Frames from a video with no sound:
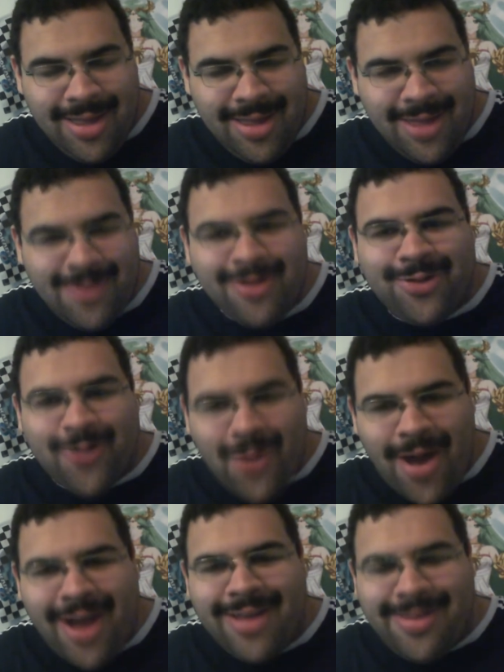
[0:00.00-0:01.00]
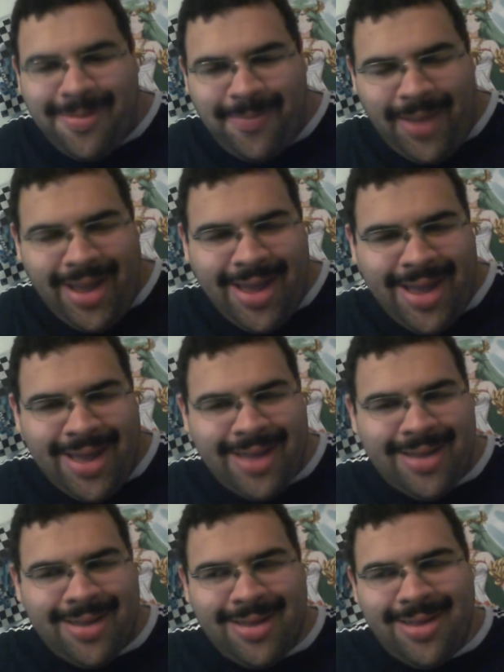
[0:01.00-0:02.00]
This one's trying to
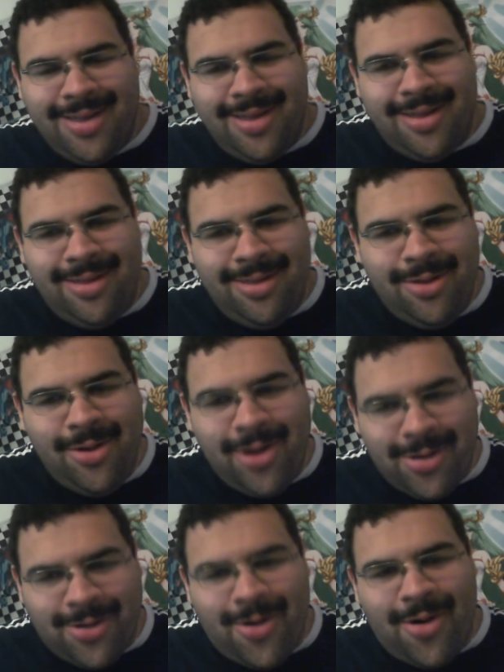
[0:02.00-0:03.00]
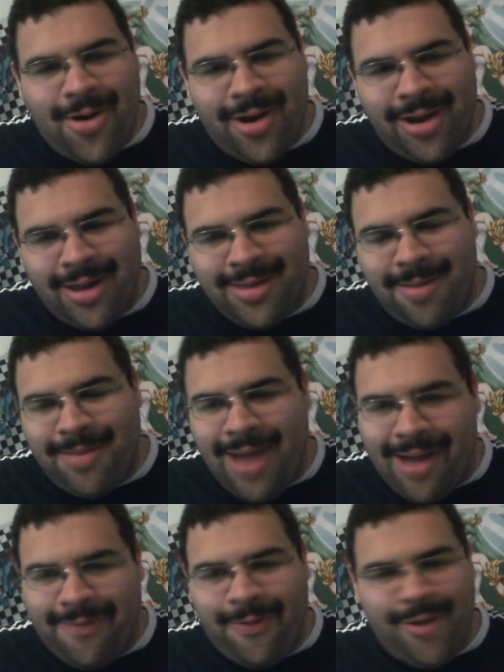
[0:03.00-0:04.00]
be New Year's Corn, except
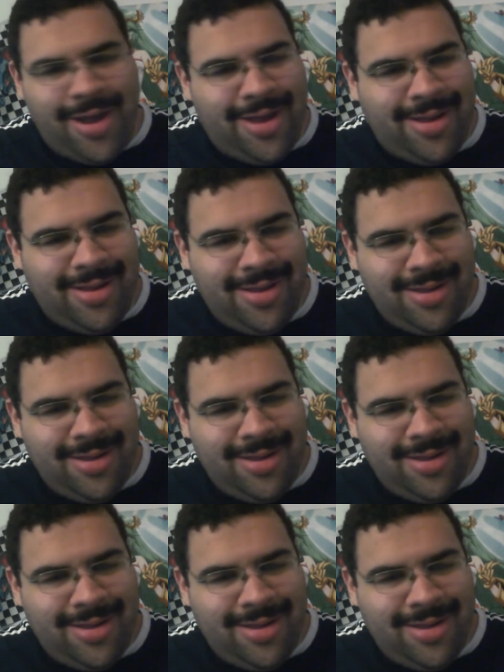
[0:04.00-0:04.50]
not free.